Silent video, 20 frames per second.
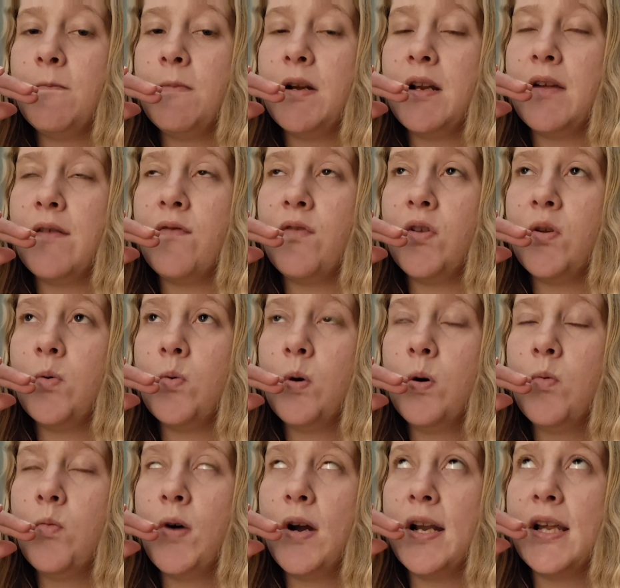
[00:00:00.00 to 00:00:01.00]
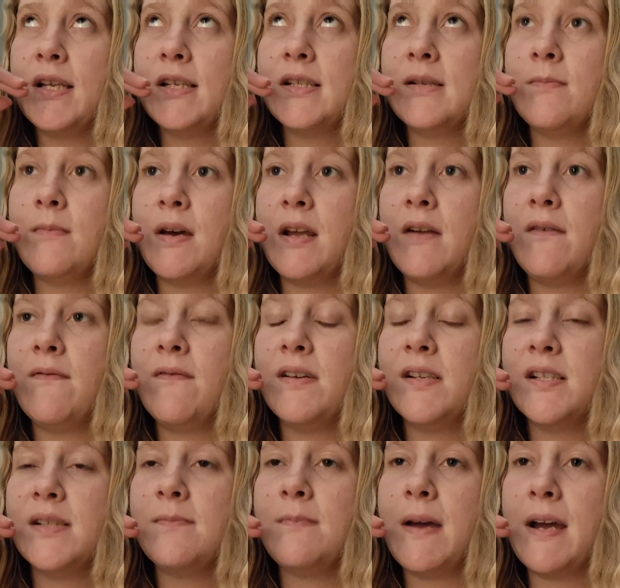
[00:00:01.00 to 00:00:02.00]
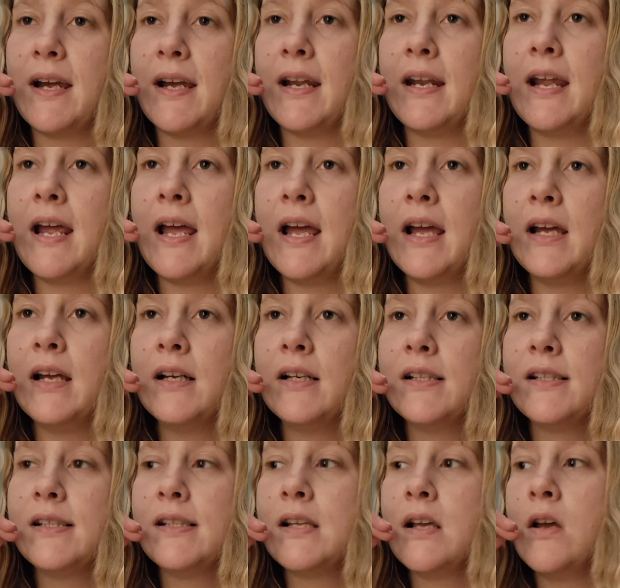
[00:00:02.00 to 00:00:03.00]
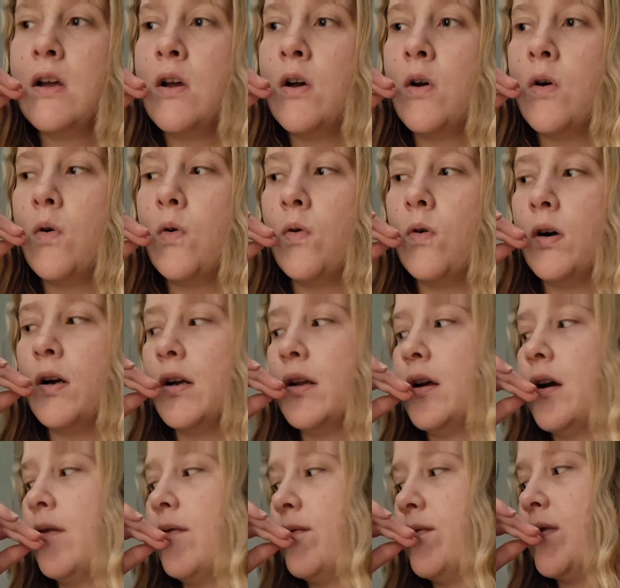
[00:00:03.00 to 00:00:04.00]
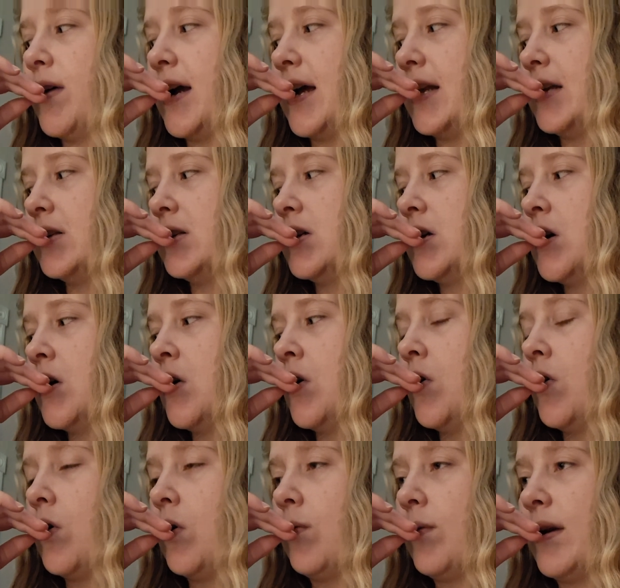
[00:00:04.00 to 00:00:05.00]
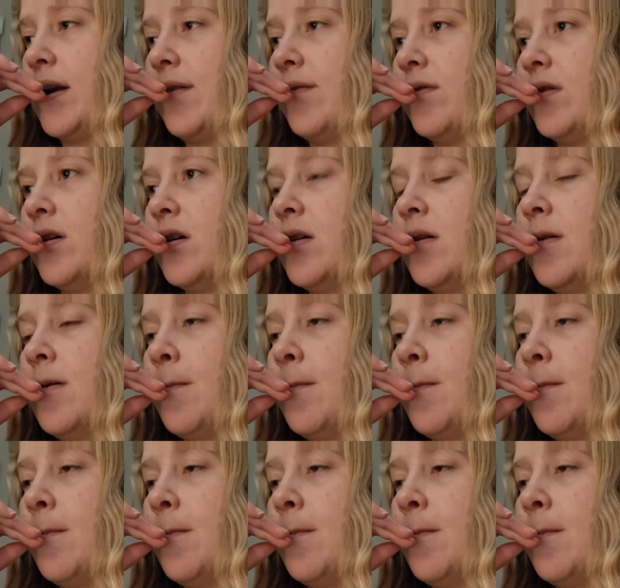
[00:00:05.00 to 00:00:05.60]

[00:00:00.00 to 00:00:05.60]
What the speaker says: But if you are wanting to manifest back an ex or a friend or whatever,